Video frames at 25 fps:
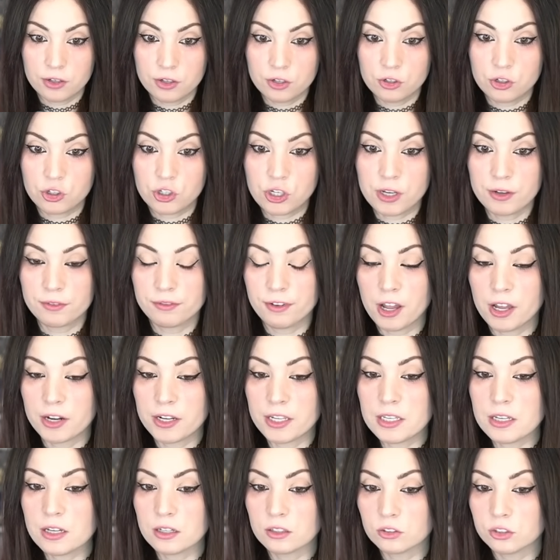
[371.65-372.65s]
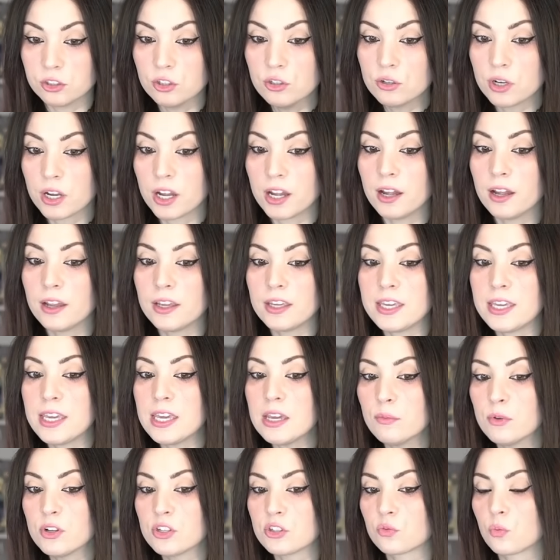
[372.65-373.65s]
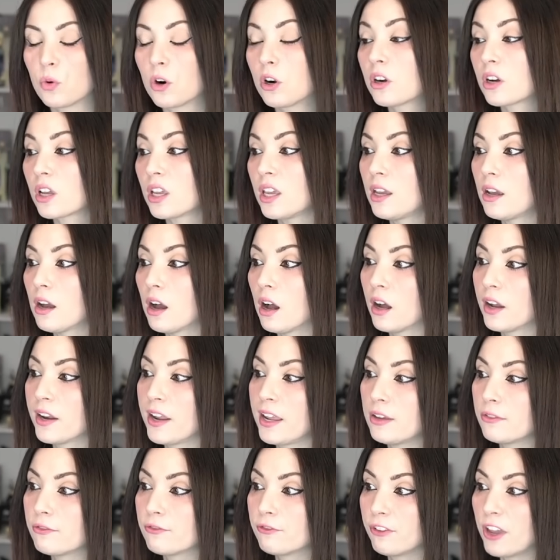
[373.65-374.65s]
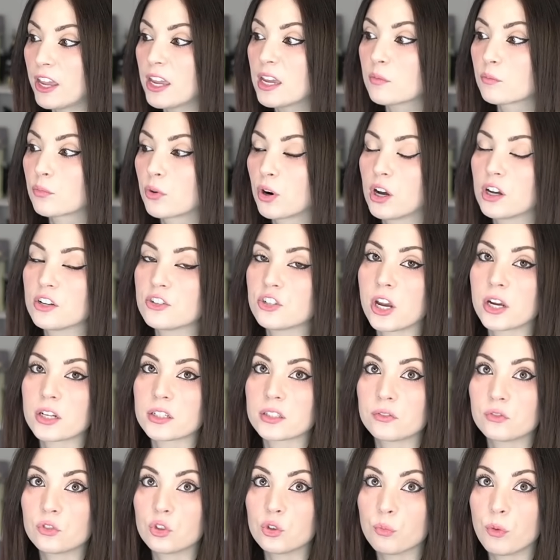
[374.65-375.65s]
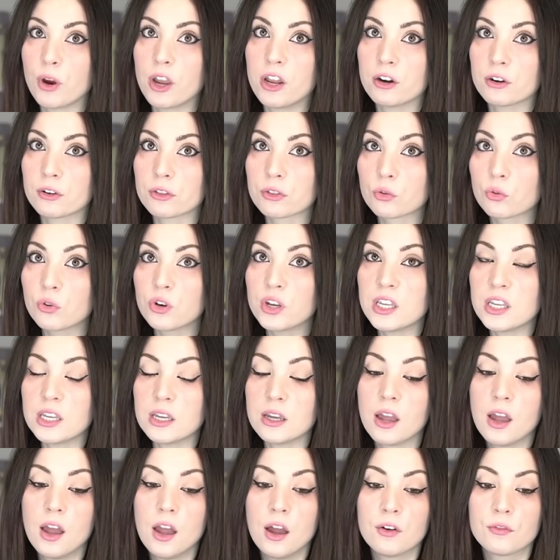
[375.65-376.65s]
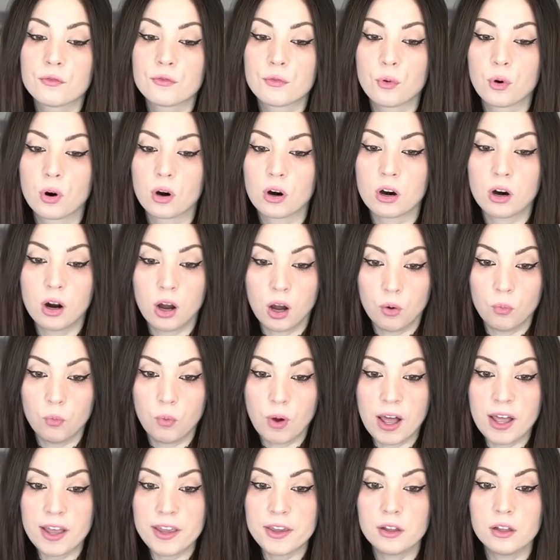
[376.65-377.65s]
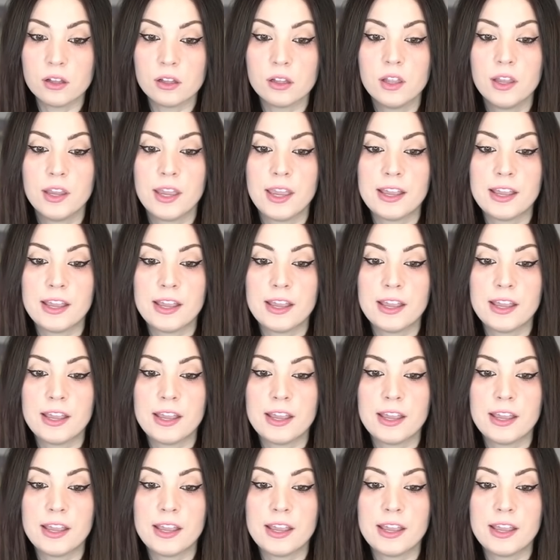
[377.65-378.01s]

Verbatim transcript: Giovanni Luca, he was working on a fan project of Tomb Raider 3 for a while.